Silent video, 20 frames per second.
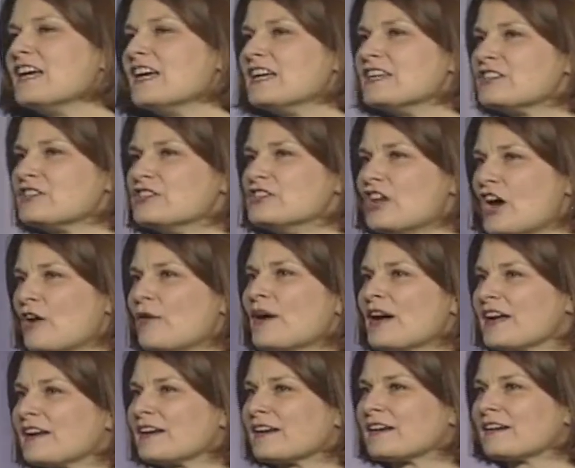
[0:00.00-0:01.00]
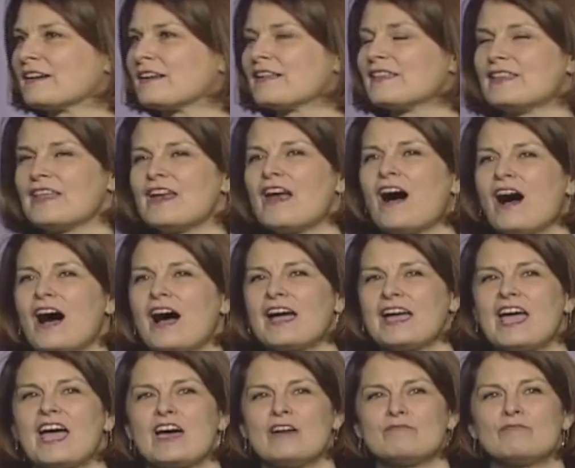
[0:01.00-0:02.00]
is knowing that I
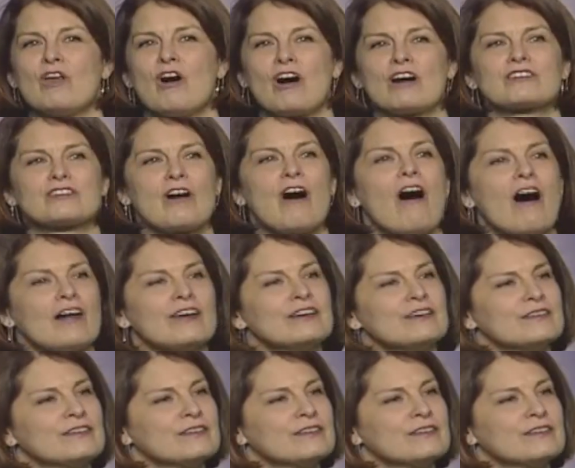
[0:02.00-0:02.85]
am not God.